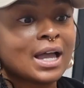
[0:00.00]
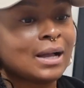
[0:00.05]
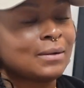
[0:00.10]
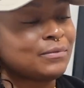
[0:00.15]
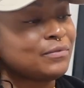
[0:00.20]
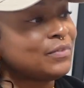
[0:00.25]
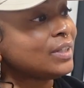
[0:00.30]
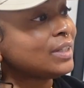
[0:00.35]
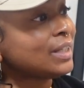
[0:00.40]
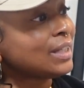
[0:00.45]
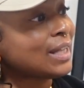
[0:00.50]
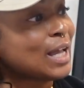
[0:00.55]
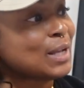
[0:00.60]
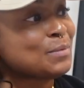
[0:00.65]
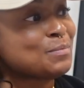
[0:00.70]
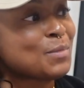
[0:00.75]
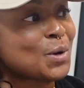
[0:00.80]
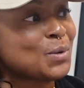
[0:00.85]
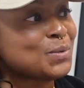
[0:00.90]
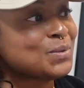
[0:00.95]
I'm feeling
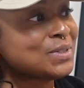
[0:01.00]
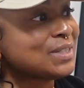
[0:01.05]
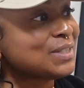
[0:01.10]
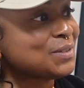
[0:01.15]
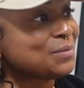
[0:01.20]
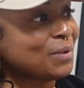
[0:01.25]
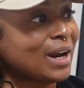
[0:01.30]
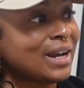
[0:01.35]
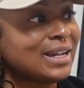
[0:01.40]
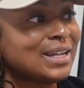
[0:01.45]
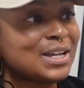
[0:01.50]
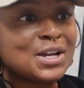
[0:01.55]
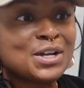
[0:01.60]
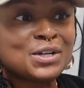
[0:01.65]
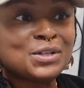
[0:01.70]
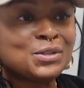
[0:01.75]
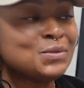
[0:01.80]
like Moses, right? Yeah.